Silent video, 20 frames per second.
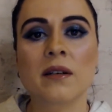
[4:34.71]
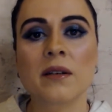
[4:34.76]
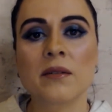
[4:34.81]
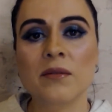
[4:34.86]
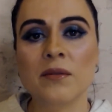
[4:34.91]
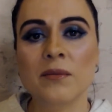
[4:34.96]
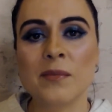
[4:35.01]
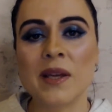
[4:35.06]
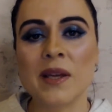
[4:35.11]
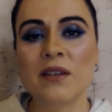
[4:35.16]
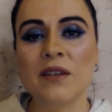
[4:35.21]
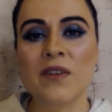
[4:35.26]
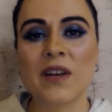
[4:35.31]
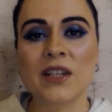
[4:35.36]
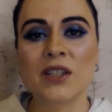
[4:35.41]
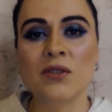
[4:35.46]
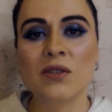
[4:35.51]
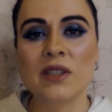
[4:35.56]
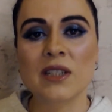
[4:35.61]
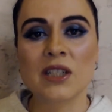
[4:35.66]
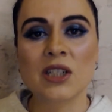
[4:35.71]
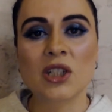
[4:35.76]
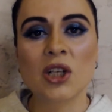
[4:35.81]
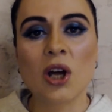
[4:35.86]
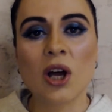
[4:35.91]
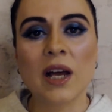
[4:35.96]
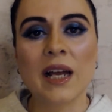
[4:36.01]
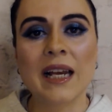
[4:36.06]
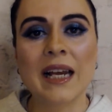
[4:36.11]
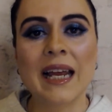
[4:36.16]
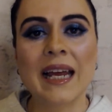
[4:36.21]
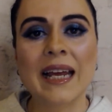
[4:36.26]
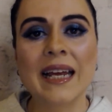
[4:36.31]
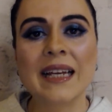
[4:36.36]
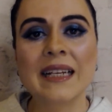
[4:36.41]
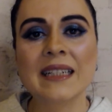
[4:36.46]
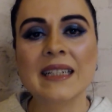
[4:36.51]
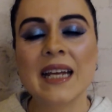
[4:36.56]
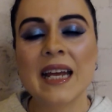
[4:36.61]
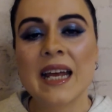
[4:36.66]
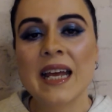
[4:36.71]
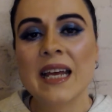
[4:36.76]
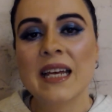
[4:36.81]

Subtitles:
manufacturers in Thailand